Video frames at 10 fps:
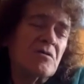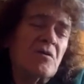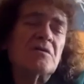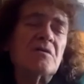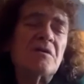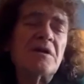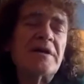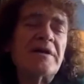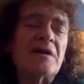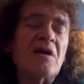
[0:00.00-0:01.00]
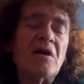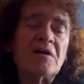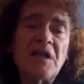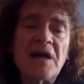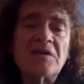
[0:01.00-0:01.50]
totally
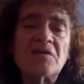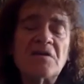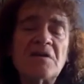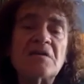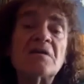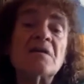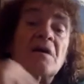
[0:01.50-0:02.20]
enlightened